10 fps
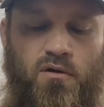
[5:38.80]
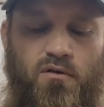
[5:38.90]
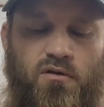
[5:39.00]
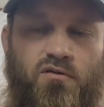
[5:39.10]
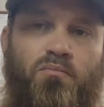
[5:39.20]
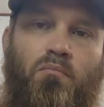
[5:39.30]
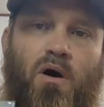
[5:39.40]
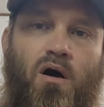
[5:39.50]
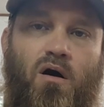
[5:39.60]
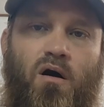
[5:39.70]
this
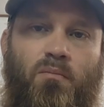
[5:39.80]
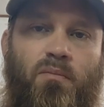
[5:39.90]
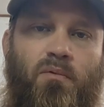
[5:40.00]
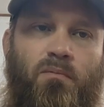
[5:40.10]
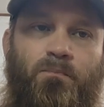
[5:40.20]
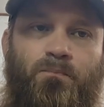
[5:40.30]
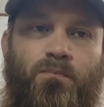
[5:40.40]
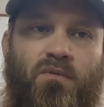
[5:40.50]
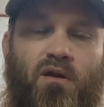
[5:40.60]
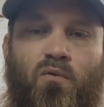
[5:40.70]
mop
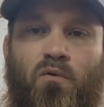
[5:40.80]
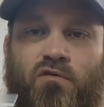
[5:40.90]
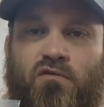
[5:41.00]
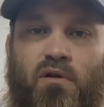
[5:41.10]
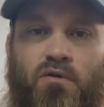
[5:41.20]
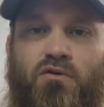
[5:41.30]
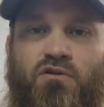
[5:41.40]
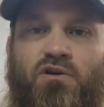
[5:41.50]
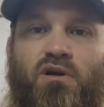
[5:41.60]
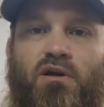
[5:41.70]
will slow your
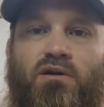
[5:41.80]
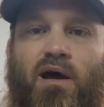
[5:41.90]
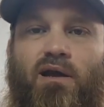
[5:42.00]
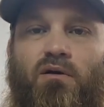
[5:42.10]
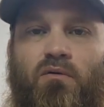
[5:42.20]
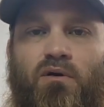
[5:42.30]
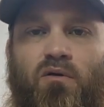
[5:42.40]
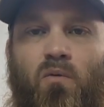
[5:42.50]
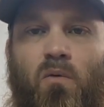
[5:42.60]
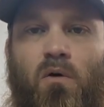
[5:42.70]
jig down in
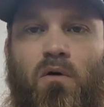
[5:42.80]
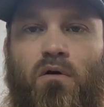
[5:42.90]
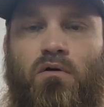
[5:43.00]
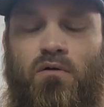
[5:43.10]
the water.